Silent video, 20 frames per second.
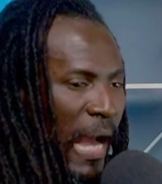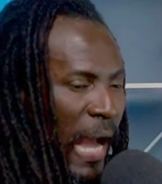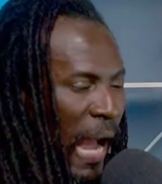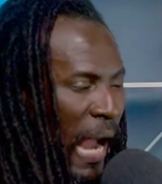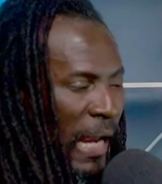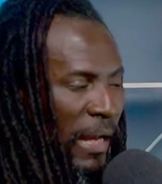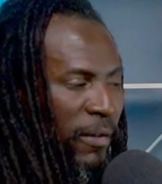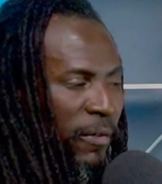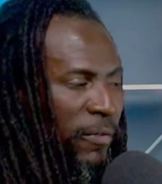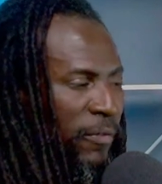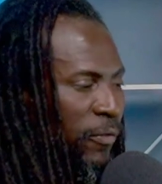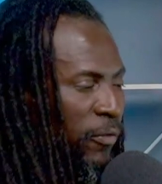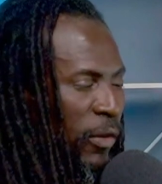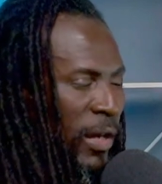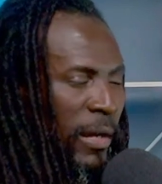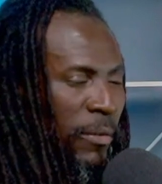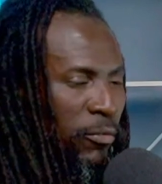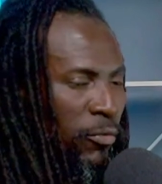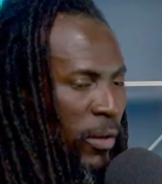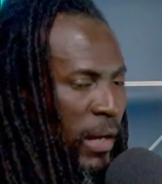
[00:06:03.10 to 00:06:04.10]
high
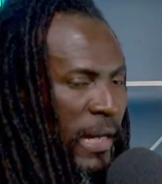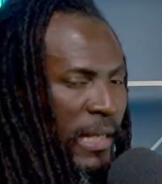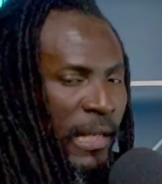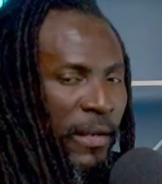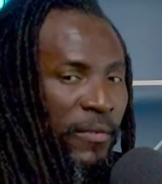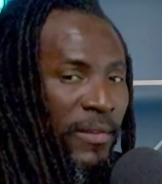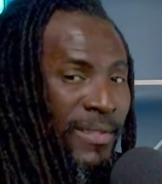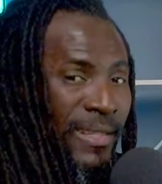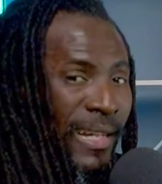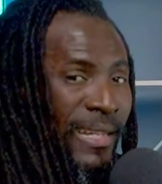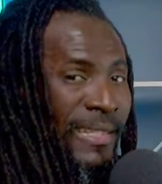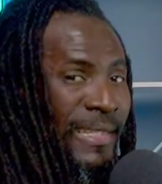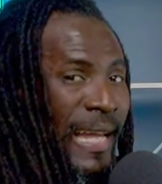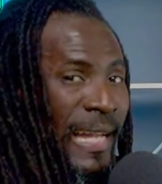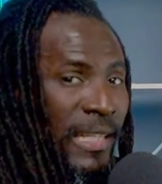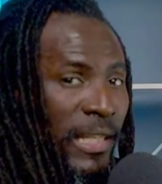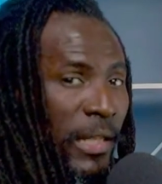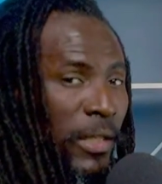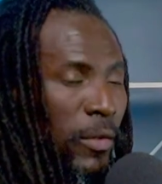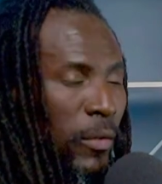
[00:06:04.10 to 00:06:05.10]
frame rate, if it's not
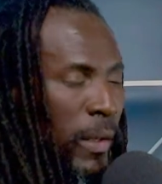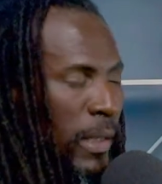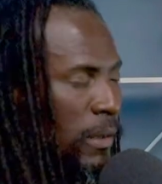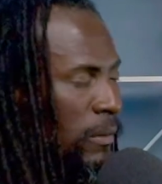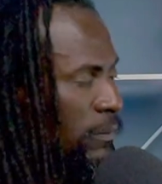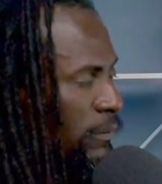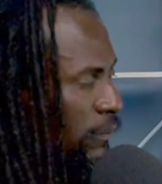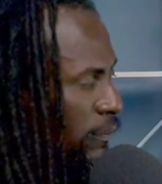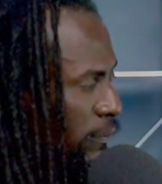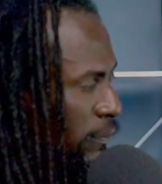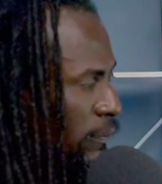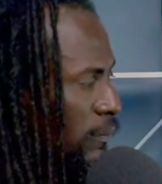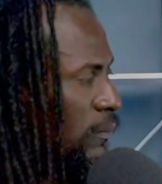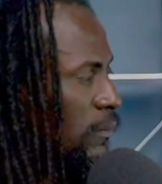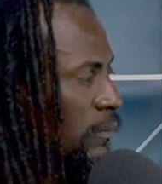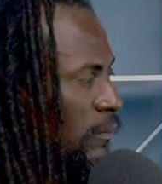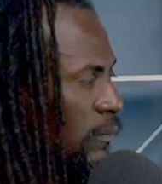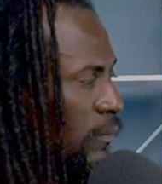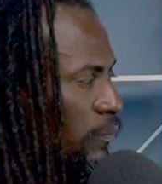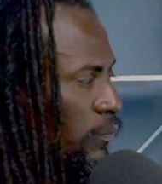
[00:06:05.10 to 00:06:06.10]
that you're doing,
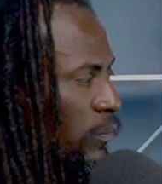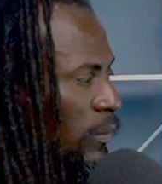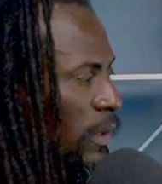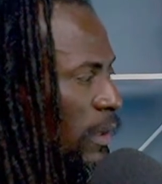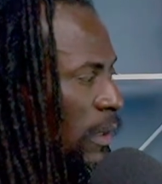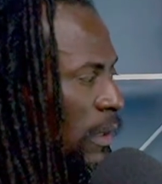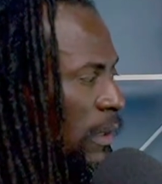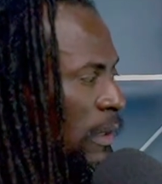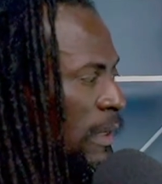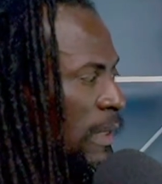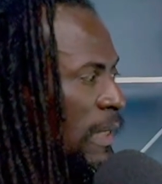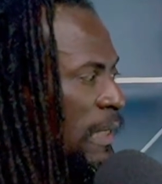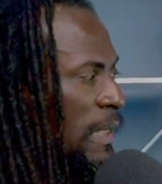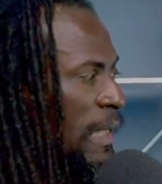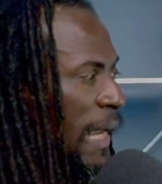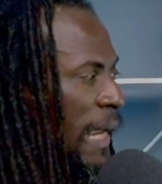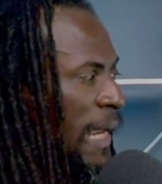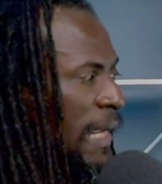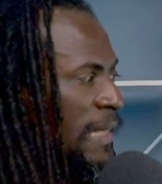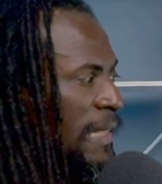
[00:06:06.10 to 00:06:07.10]
the
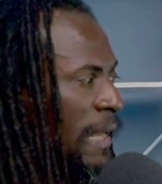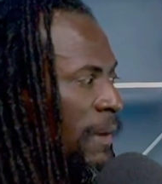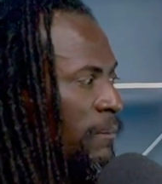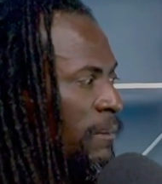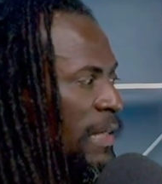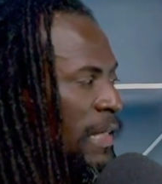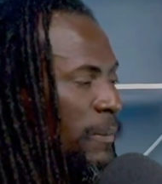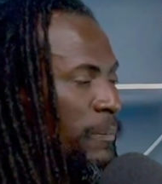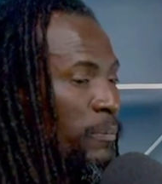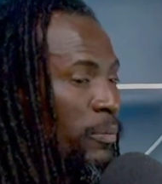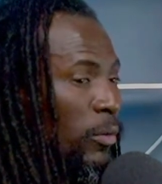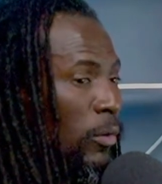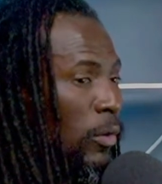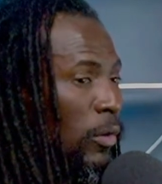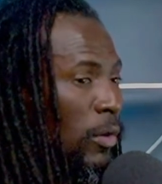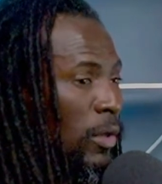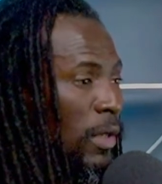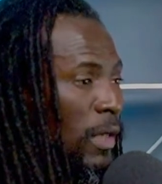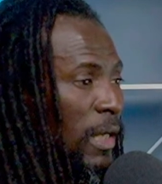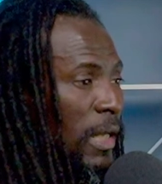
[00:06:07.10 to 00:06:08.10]
A10 Mini
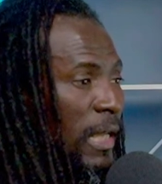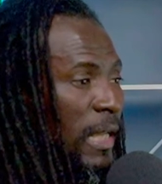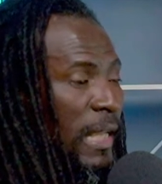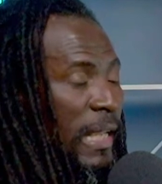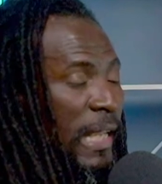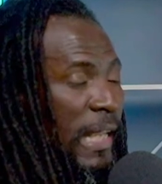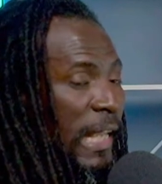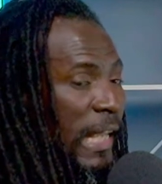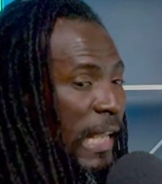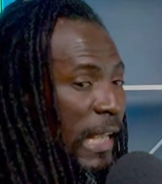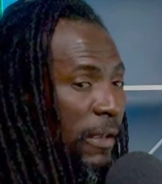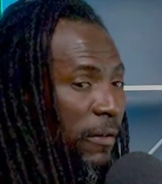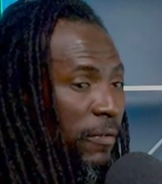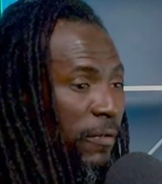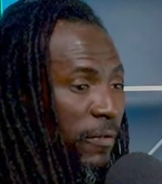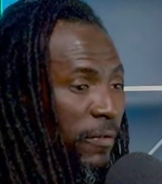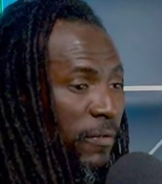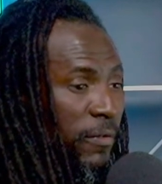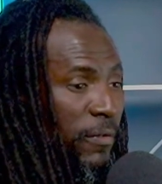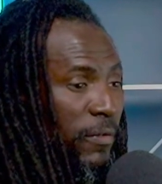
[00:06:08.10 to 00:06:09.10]
Pro,
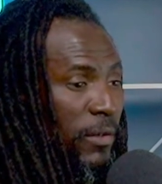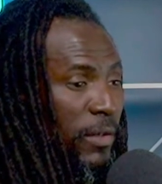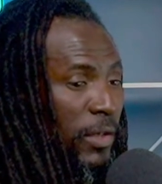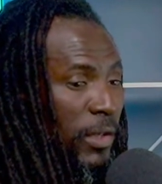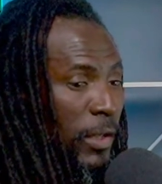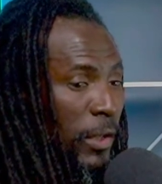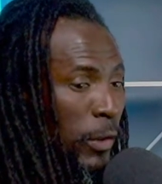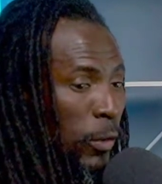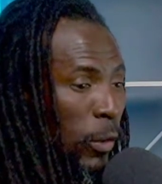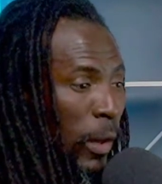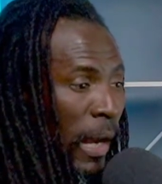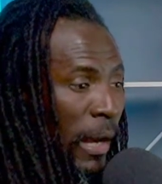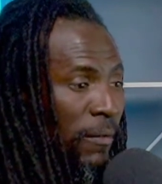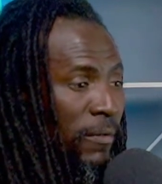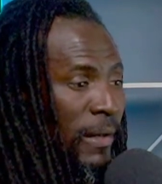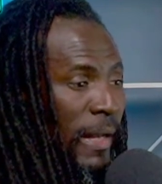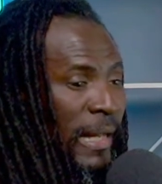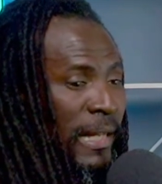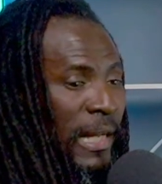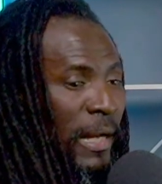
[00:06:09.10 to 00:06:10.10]
if you
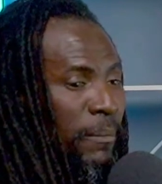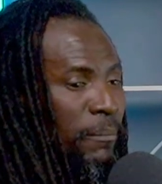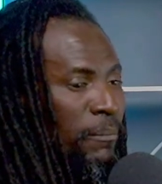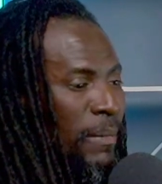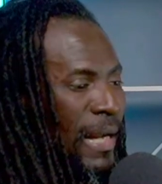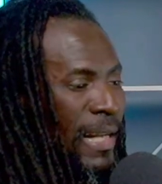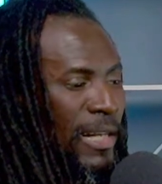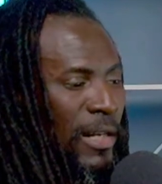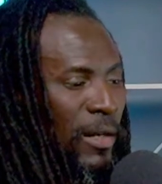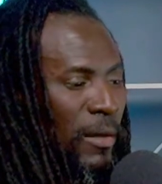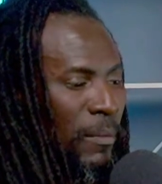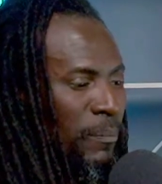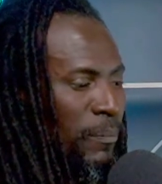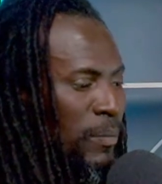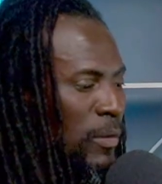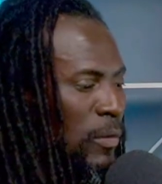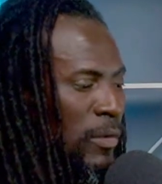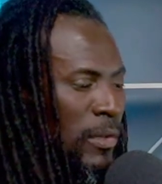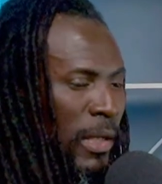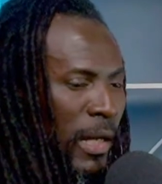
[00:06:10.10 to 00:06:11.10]
have like a Mac
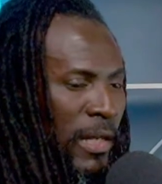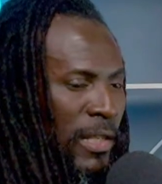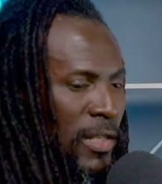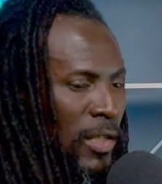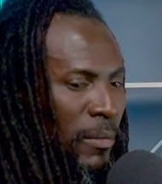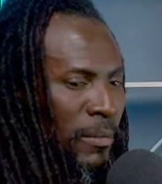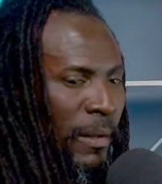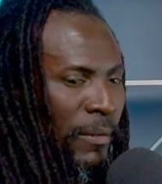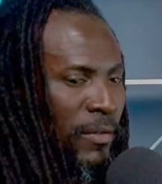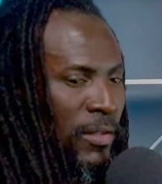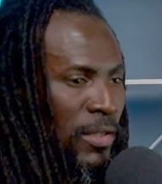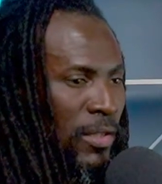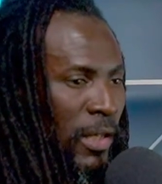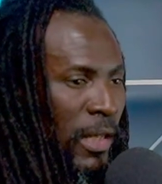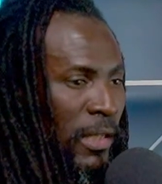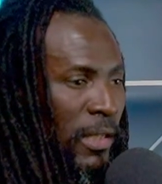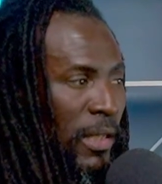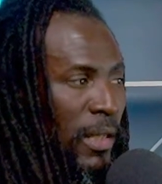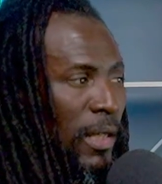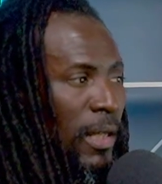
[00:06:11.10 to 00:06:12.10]
computer or something of the
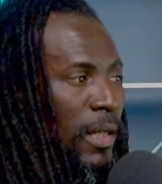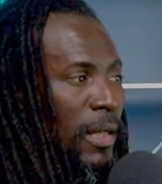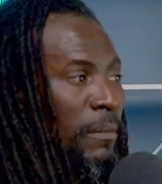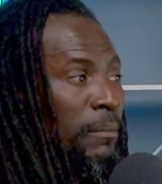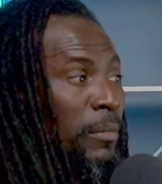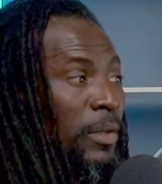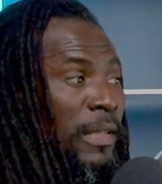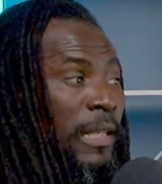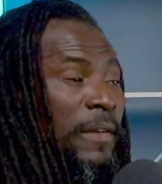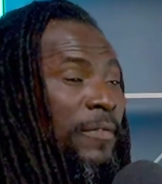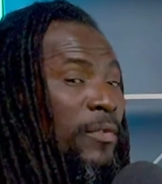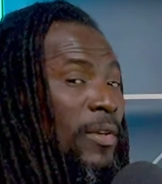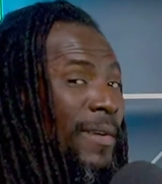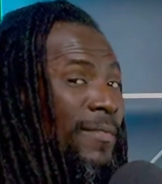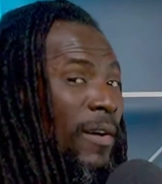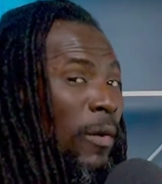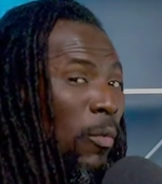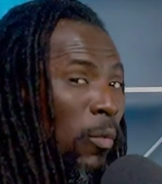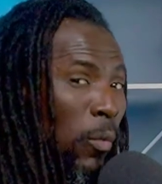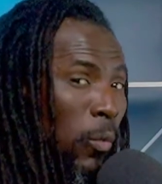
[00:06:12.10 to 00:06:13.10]
sort, but if you have
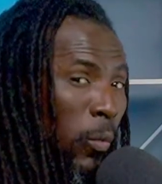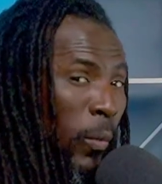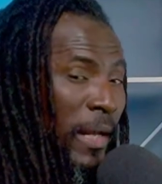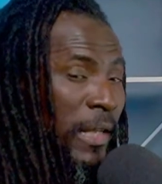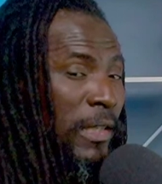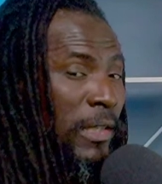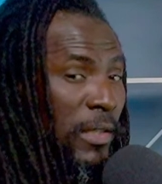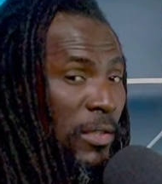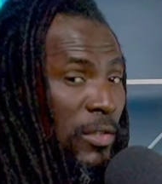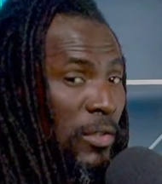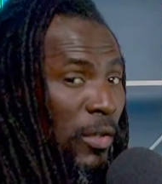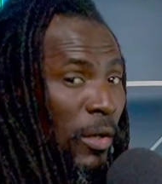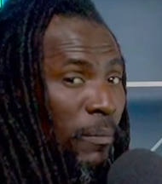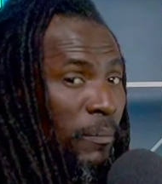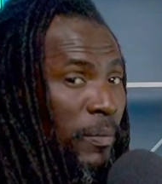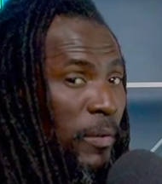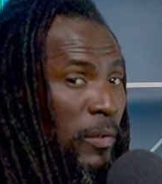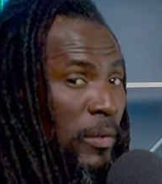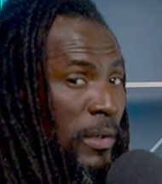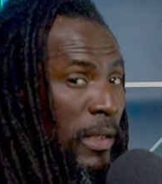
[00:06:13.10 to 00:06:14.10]
a Windows
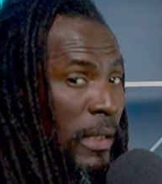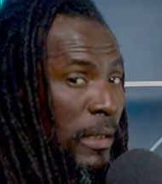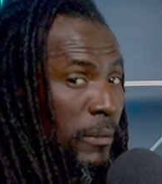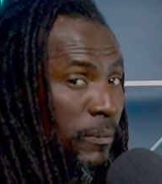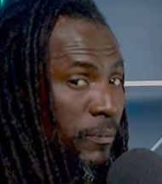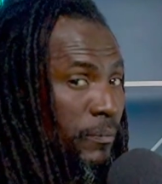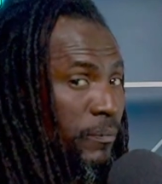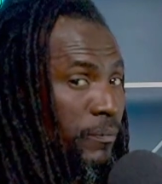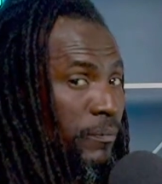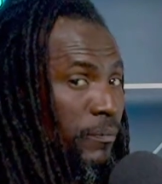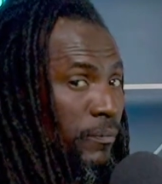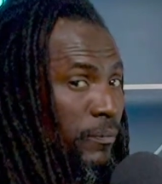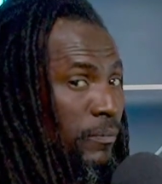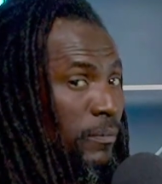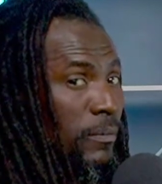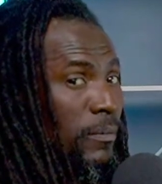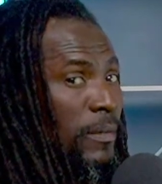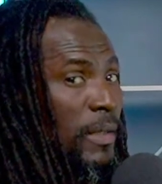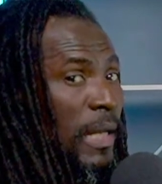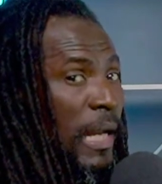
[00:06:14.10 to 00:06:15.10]
computer,
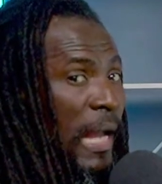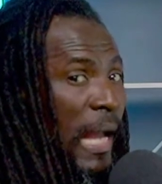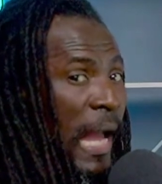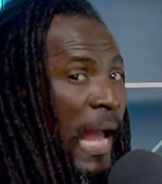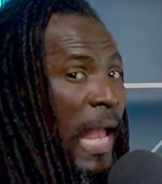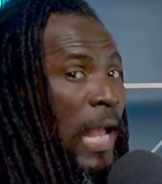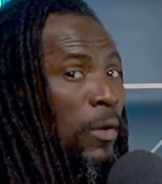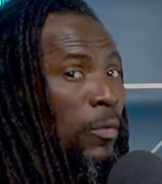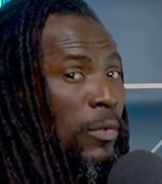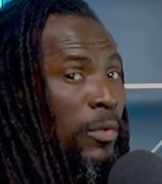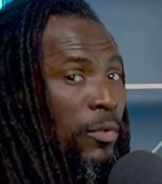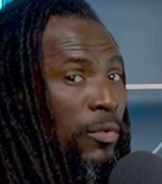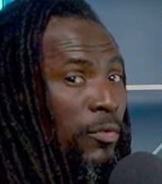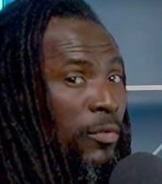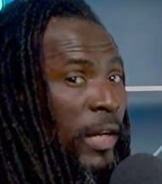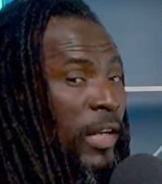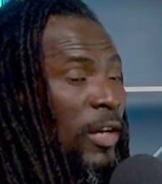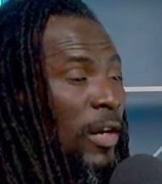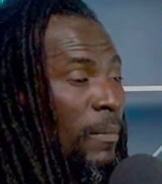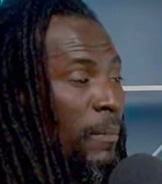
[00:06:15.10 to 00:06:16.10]
I would
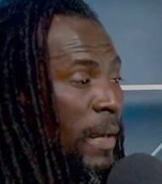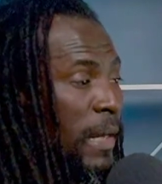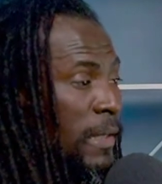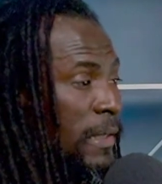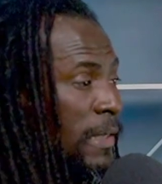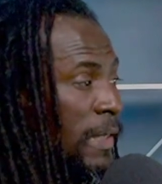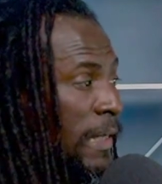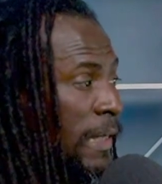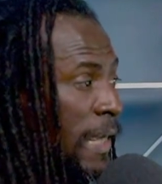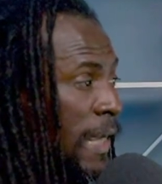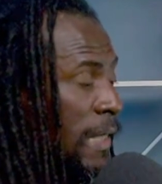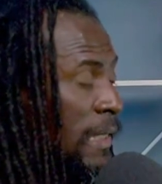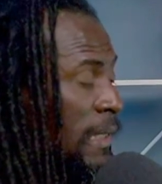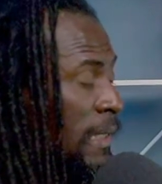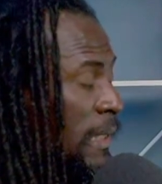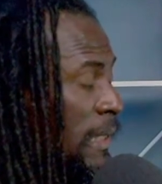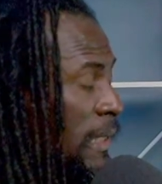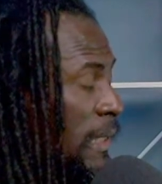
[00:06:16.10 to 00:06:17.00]
recommend you get what's